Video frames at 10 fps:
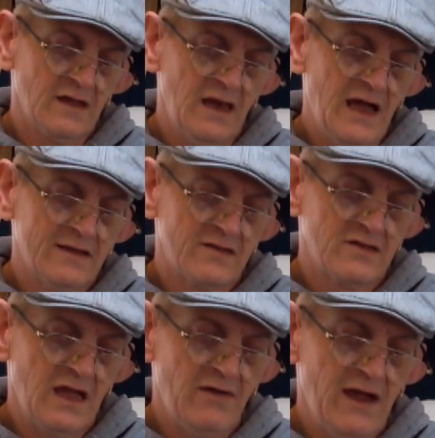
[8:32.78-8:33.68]
a large
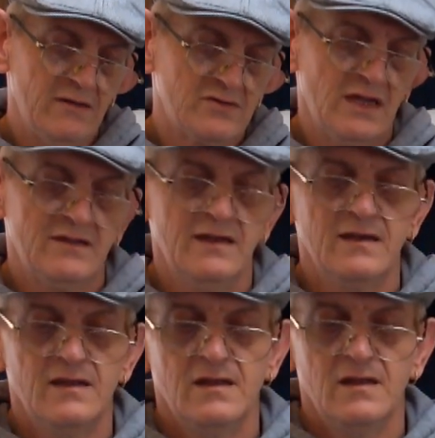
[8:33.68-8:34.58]
sterile dressing,
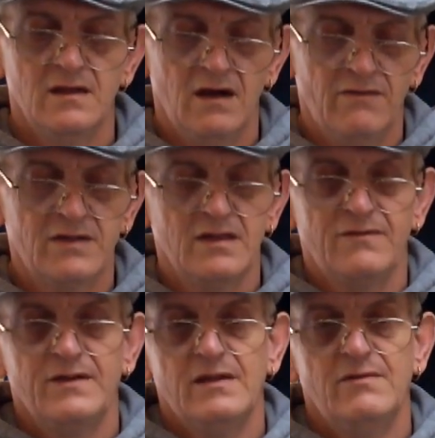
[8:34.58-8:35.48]
obviously
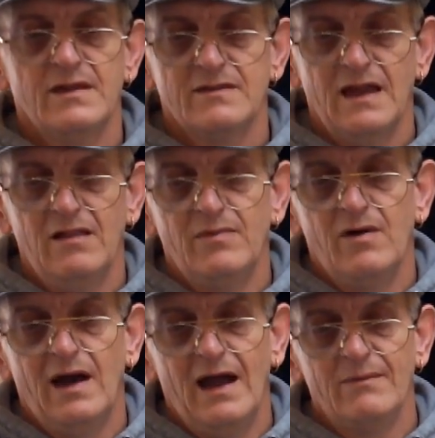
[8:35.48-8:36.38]
for your wrist, elbow,
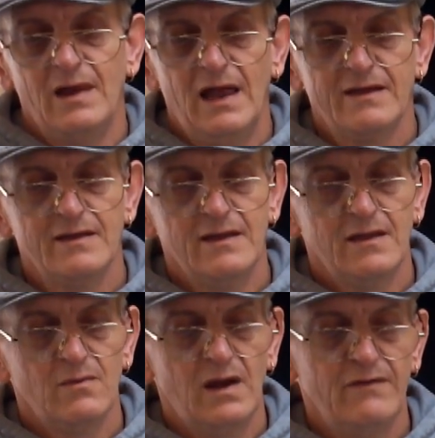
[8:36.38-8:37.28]
arm, leg,
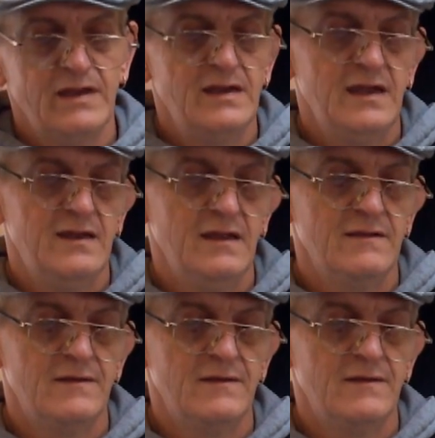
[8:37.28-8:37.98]
wherever you need it.